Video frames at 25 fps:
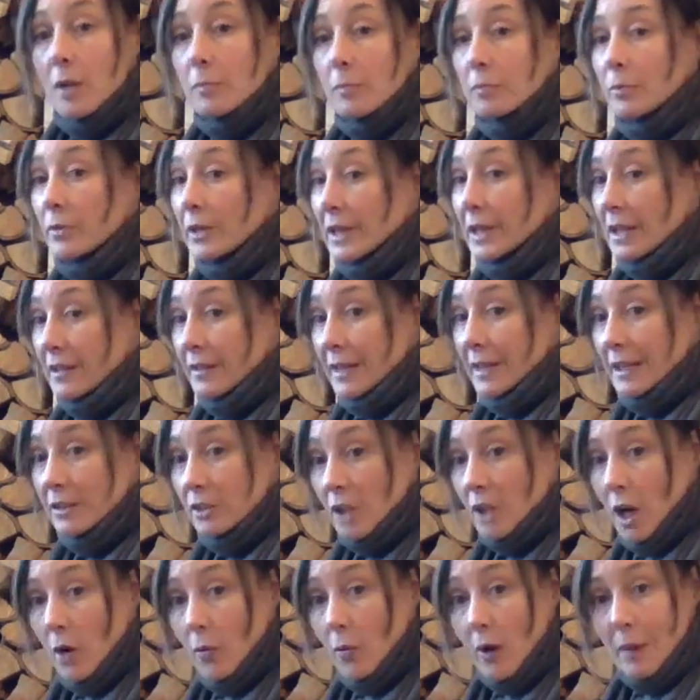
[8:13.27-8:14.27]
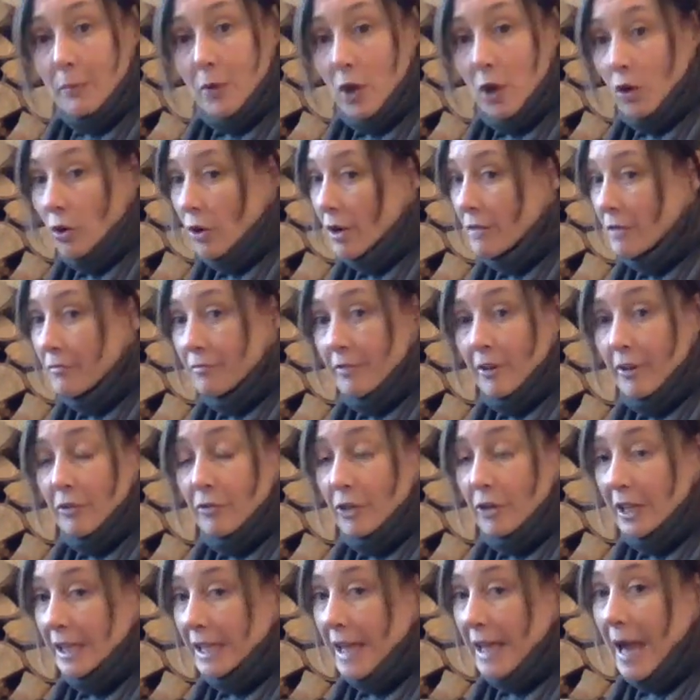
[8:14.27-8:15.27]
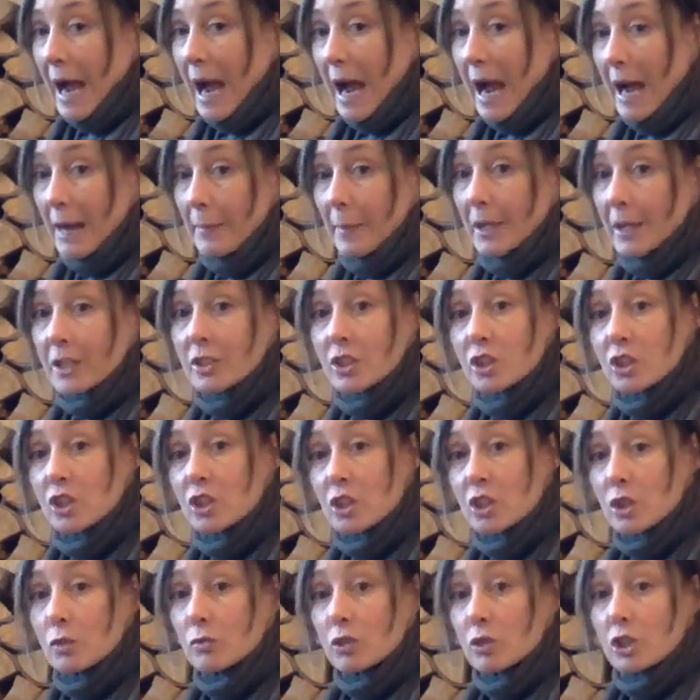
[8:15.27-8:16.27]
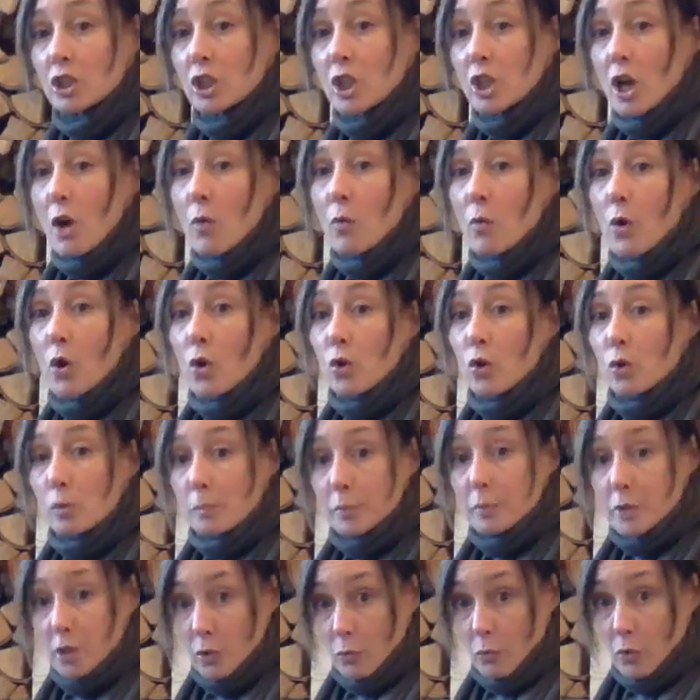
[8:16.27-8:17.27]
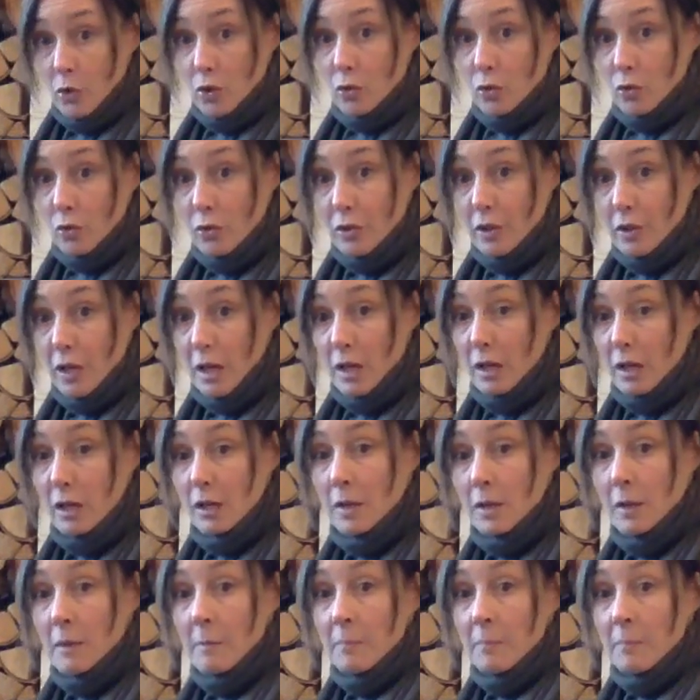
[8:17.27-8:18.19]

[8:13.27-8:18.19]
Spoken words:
Breathe in lower. I'm not going really high, because as soon as you go up to another